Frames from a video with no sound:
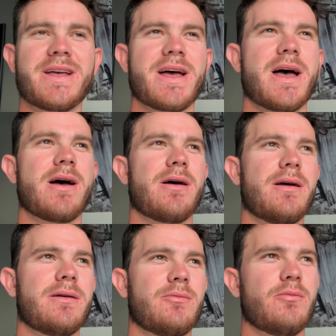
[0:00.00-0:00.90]
Uh,
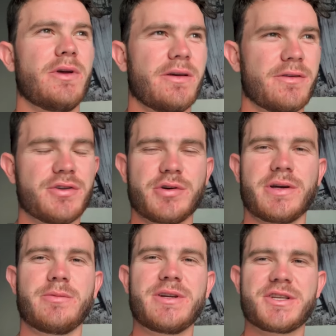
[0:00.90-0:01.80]
we have
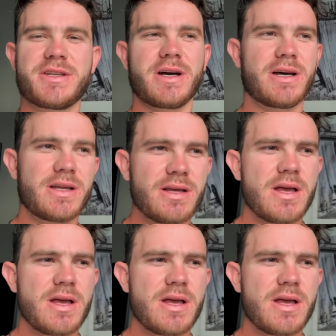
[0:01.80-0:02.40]
enjoyed Wichita.